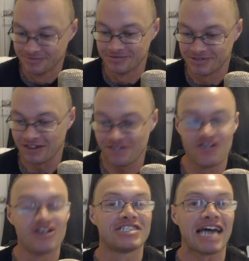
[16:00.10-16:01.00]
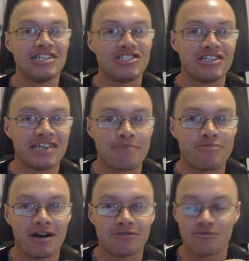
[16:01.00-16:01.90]
Is that the first tangent,
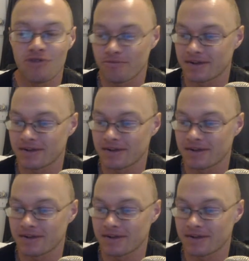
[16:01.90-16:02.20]
Gabrielle Derop?